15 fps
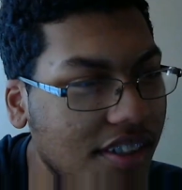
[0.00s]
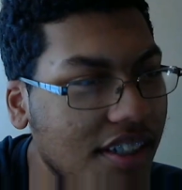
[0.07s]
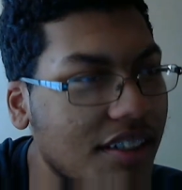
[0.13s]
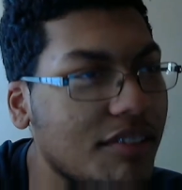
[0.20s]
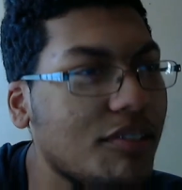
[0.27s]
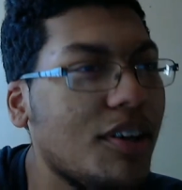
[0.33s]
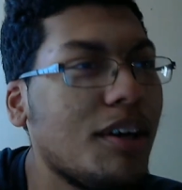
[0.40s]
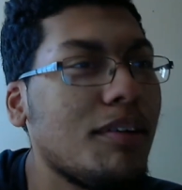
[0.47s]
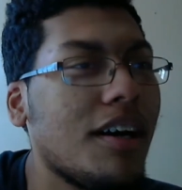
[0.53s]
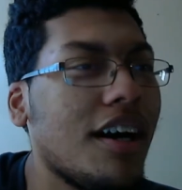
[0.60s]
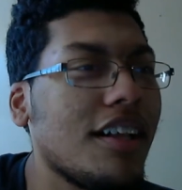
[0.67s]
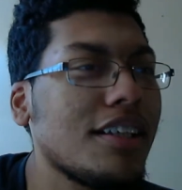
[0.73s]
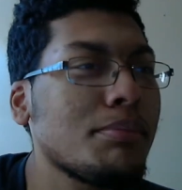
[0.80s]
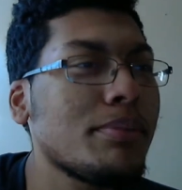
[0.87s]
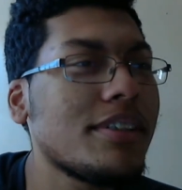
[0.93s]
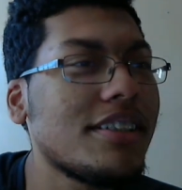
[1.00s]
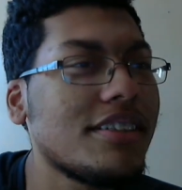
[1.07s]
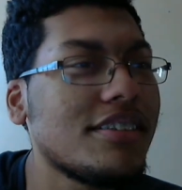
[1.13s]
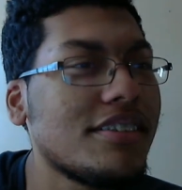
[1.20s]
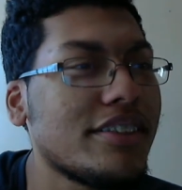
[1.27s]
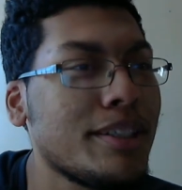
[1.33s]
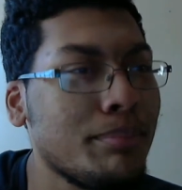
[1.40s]
Well, let's put it
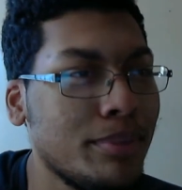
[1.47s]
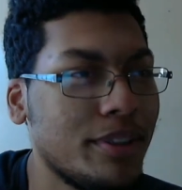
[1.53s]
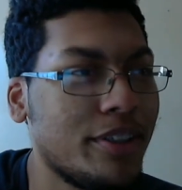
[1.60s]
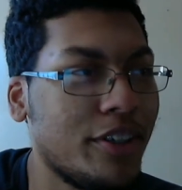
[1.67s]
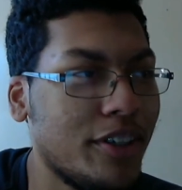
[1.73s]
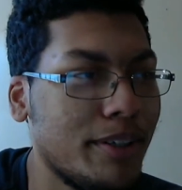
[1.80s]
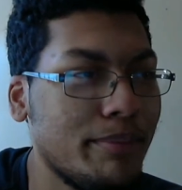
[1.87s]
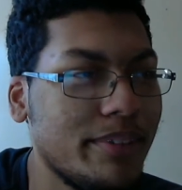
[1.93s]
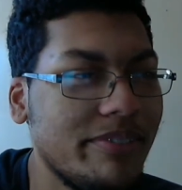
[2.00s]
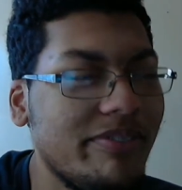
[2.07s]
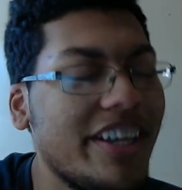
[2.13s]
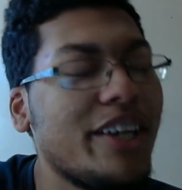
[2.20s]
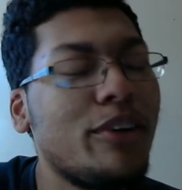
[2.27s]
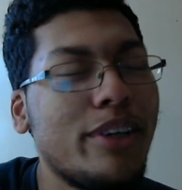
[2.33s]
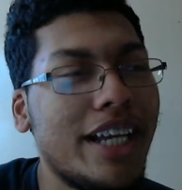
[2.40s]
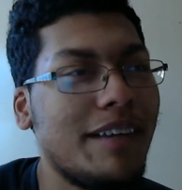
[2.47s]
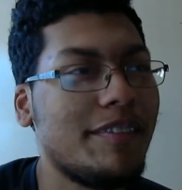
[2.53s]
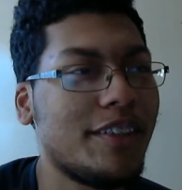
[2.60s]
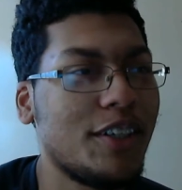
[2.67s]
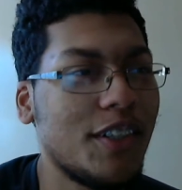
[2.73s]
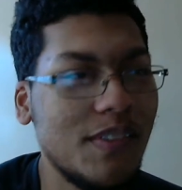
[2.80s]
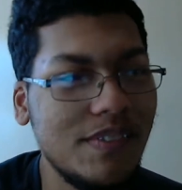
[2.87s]
in simpler terms, in video game
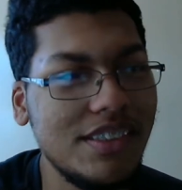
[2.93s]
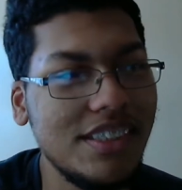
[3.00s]
terms.